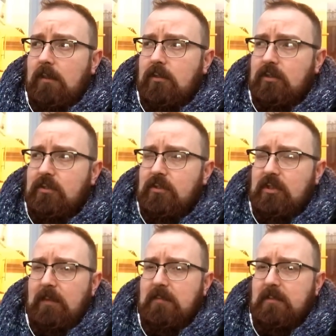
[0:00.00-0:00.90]
doesn't
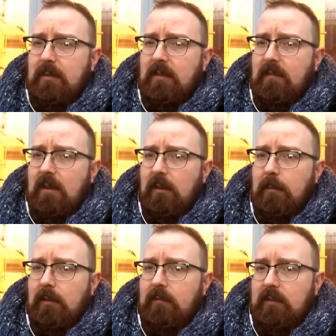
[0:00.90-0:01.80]
seem to be
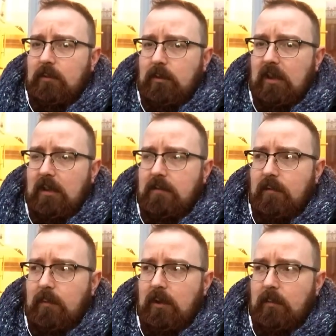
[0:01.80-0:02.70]
available in the UK at
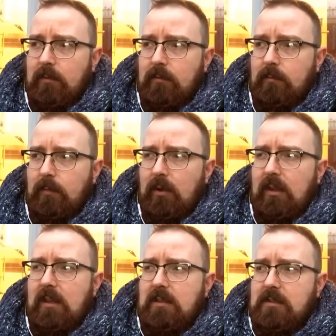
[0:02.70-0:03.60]
the moment, but
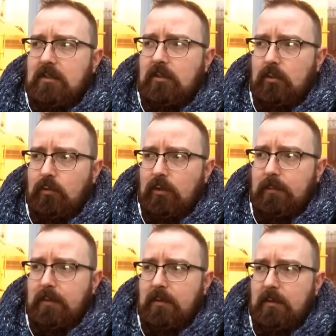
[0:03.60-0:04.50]
it is in
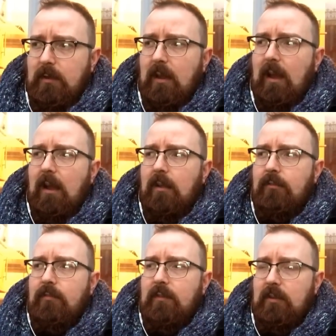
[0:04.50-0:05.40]
Europe
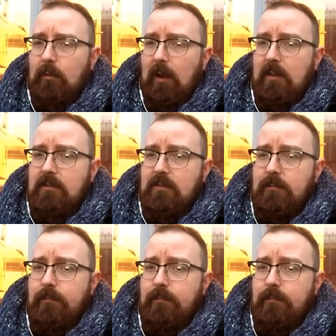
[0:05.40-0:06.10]
and the US.